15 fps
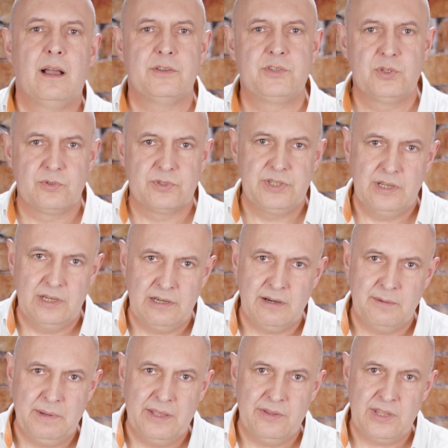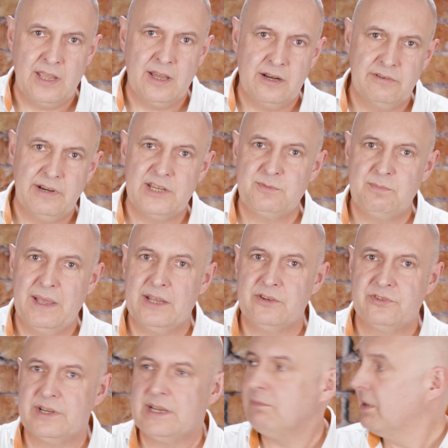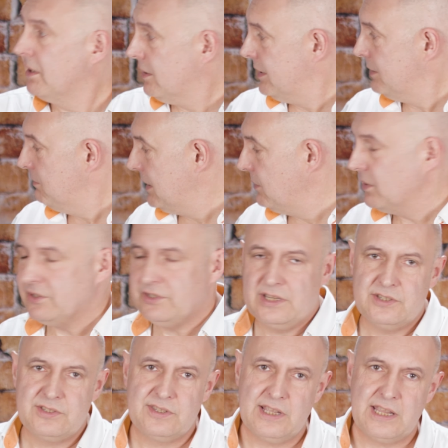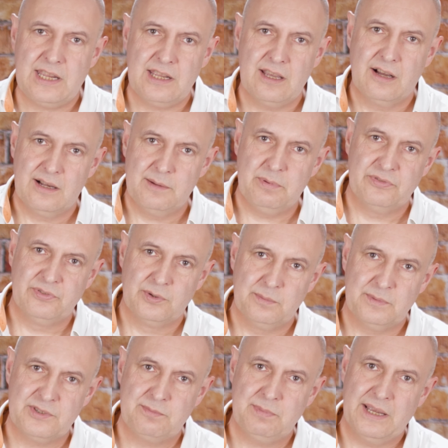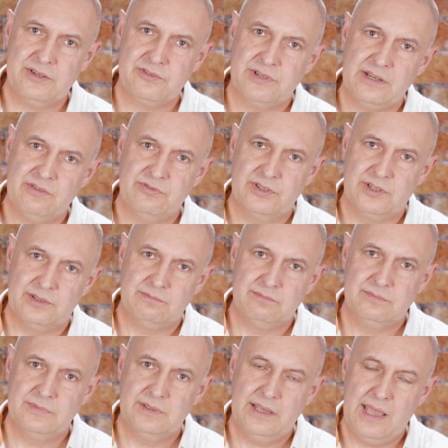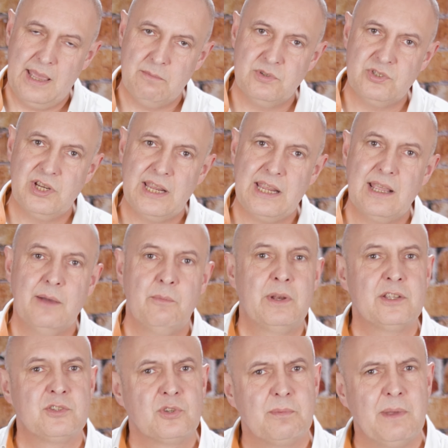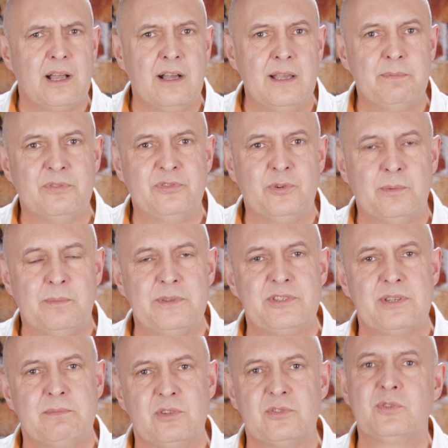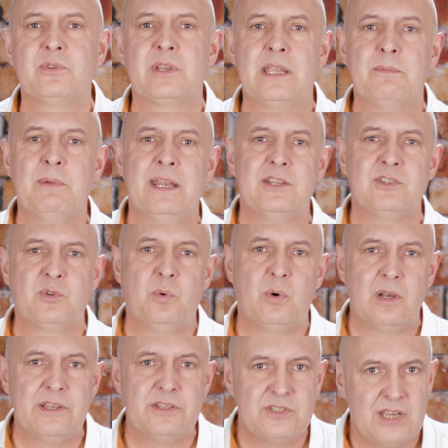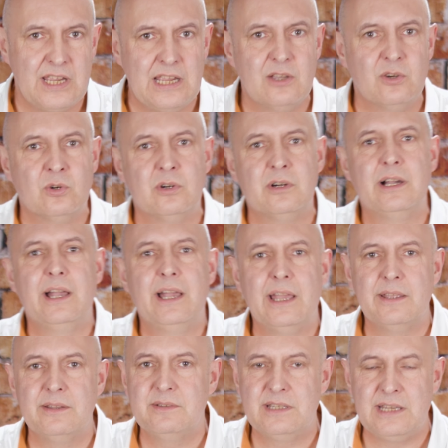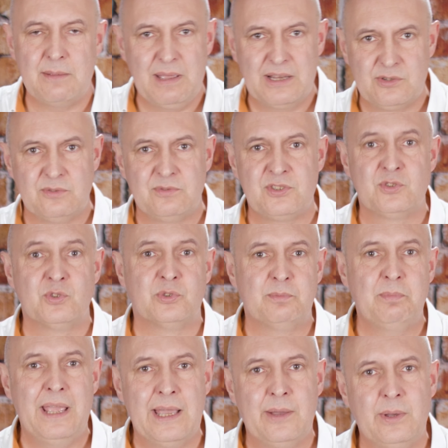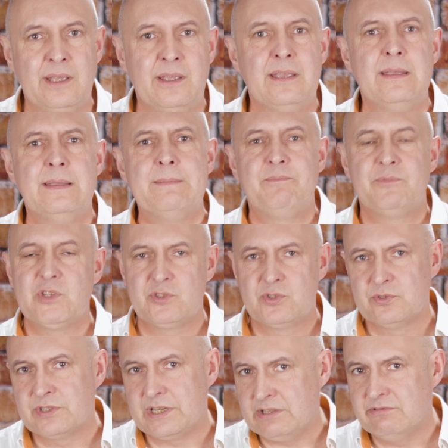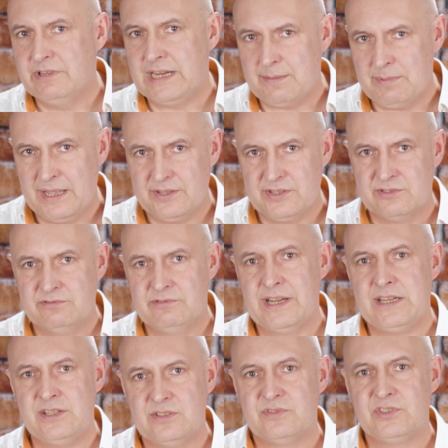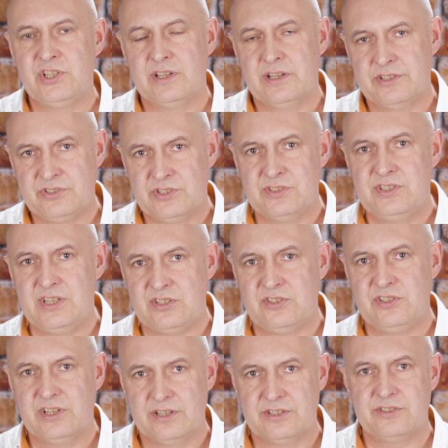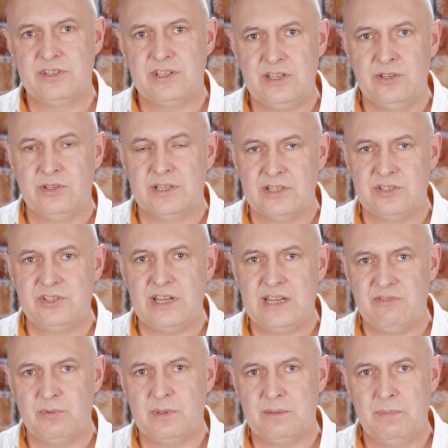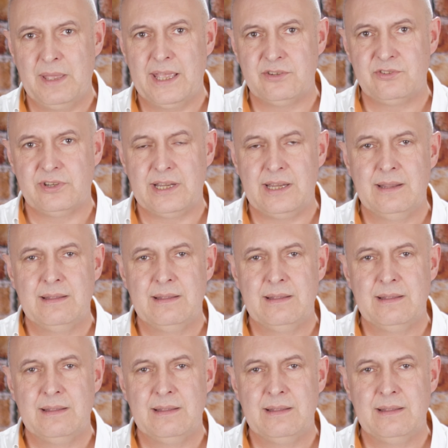I talked earlier about the RS battery behind me, which is the high performance battery from MG. And when I talk about high performance, I'm not talking about its quality or the amount of stored power, just talking really about the rate of charge and discharge that you can achieve with the battery.